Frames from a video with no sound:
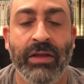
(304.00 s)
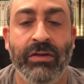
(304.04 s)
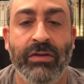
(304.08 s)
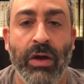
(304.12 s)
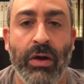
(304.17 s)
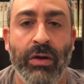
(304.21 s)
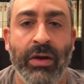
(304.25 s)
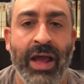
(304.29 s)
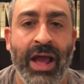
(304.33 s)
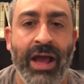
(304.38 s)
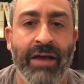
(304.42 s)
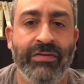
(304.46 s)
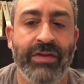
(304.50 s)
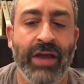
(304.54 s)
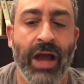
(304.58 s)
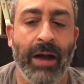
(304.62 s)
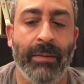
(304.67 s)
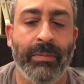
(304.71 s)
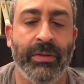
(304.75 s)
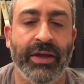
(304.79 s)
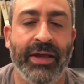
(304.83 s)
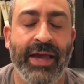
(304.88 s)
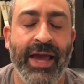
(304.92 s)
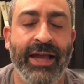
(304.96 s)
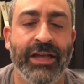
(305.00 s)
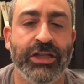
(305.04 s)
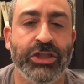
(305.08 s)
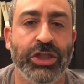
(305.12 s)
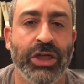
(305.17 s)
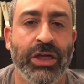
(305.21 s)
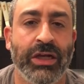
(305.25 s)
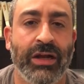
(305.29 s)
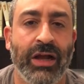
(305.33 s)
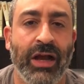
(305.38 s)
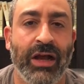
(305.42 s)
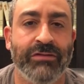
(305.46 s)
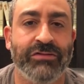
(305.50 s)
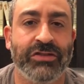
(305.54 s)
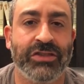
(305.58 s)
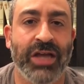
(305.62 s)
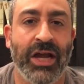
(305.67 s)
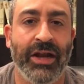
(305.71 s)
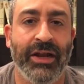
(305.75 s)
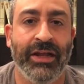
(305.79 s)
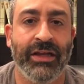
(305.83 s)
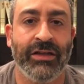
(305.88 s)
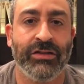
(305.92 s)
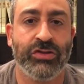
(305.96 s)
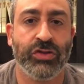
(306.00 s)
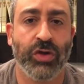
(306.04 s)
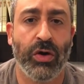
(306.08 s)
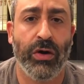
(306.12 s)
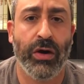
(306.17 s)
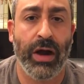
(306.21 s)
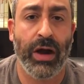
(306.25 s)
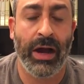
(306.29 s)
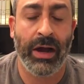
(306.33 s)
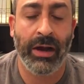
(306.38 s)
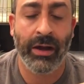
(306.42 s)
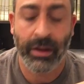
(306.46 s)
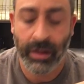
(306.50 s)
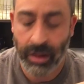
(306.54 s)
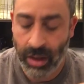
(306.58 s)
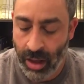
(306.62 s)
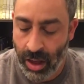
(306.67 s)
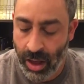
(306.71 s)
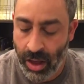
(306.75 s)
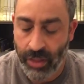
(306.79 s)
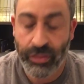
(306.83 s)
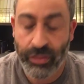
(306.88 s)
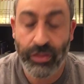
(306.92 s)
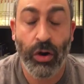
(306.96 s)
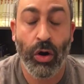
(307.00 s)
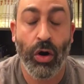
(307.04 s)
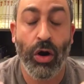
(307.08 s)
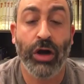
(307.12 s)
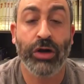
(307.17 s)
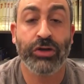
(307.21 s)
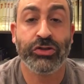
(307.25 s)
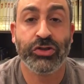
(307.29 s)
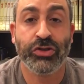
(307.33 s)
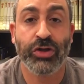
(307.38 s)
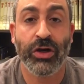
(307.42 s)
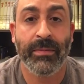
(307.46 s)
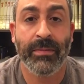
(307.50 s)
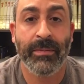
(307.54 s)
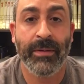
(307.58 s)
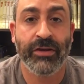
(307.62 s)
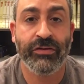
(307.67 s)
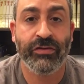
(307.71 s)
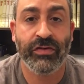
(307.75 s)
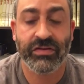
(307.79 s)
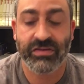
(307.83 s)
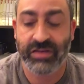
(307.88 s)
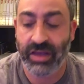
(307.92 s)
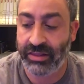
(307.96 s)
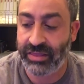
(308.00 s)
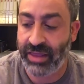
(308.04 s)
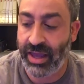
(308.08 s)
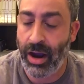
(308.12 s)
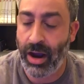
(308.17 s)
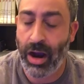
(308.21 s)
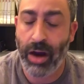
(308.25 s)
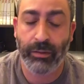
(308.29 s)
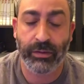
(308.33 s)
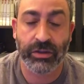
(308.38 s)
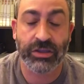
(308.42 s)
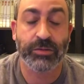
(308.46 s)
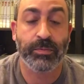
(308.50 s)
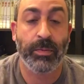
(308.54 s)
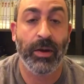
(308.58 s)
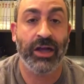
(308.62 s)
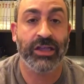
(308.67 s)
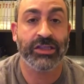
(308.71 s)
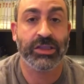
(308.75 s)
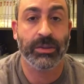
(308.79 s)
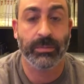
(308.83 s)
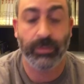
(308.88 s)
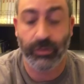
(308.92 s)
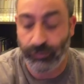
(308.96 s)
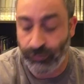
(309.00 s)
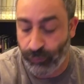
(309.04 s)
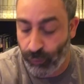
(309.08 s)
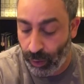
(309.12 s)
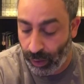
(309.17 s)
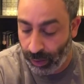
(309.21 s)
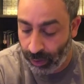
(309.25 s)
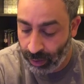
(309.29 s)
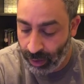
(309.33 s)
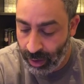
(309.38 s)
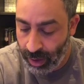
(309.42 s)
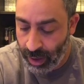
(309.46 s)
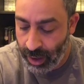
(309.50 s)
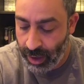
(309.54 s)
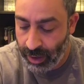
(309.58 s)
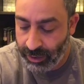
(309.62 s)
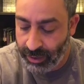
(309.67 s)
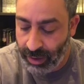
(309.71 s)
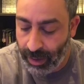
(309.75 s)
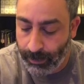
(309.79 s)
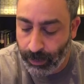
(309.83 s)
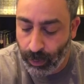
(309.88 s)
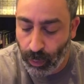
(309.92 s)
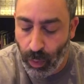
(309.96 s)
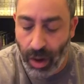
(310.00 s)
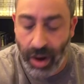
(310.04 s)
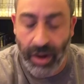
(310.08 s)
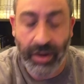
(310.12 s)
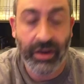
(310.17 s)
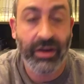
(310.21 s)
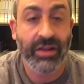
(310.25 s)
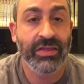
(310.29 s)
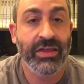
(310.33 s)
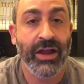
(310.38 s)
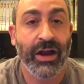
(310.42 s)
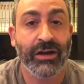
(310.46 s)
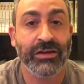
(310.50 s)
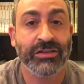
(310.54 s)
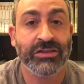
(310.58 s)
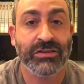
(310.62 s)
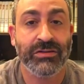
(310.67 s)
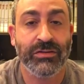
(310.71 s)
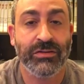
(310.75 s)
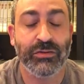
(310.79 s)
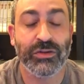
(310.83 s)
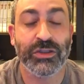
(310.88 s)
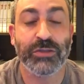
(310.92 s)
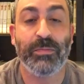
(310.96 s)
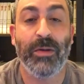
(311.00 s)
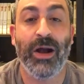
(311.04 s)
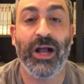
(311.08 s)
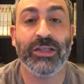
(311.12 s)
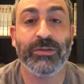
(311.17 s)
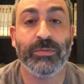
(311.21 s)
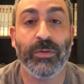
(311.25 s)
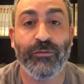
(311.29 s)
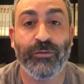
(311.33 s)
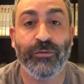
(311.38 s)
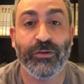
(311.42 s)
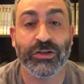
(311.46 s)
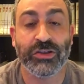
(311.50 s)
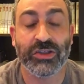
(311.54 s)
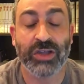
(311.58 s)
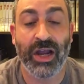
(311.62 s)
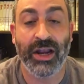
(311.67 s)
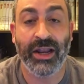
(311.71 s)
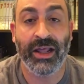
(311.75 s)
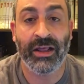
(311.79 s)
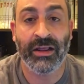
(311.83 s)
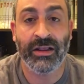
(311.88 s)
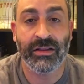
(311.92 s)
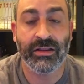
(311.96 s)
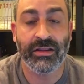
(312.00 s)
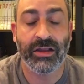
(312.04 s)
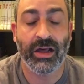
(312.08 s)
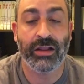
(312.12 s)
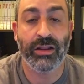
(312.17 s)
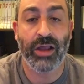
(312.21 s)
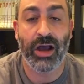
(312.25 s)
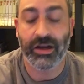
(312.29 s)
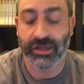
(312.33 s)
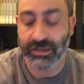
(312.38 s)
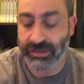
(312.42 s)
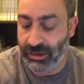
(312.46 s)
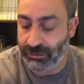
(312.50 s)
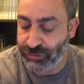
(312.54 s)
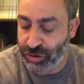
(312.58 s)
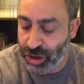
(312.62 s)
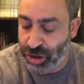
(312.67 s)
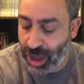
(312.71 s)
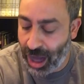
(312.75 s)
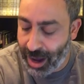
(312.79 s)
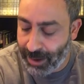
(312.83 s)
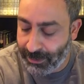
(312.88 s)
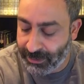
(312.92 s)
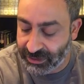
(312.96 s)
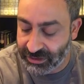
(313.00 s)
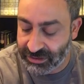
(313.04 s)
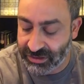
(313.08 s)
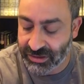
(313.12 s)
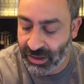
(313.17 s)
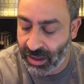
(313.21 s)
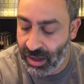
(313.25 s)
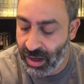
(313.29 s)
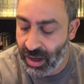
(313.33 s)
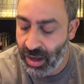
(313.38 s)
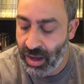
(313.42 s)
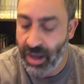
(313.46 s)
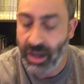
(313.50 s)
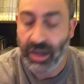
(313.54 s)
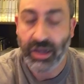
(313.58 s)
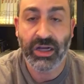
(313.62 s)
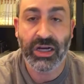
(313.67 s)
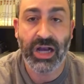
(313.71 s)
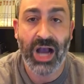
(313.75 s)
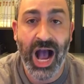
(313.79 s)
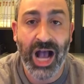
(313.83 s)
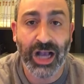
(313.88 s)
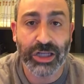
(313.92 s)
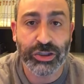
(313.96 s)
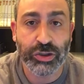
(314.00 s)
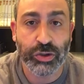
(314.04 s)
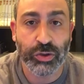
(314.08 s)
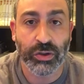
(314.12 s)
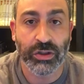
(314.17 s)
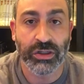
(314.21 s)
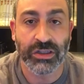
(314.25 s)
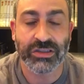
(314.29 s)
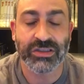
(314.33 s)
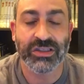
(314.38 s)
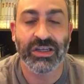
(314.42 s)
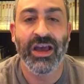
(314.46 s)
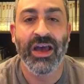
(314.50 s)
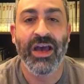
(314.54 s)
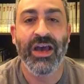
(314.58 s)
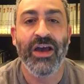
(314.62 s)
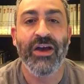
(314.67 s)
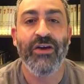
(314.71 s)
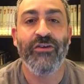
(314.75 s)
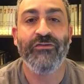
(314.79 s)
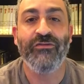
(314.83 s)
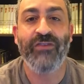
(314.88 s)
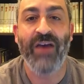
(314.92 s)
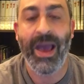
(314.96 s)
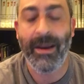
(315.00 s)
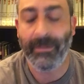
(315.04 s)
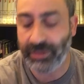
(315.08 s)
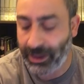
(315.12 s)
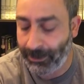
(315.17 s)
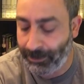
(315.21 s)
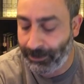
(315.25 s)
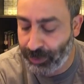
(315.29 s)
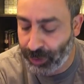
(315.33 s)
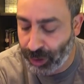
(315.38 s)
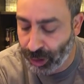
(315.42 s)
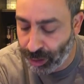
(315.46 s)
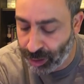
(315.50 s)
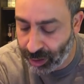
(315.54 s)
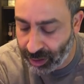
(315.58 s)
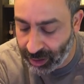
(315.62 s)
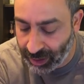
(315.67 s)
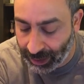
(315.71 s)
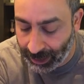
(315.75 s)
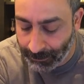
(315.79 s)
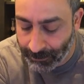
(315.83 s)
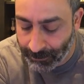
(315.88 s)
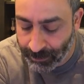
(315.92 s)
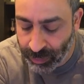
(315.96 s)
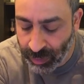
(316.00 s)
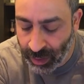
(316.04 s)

don't have the obligation of studying Torah, there are certain mitzvahs that they are responsible for. Number one, they are responsible for studying the halachas of Shabbos, kashrus, family purity,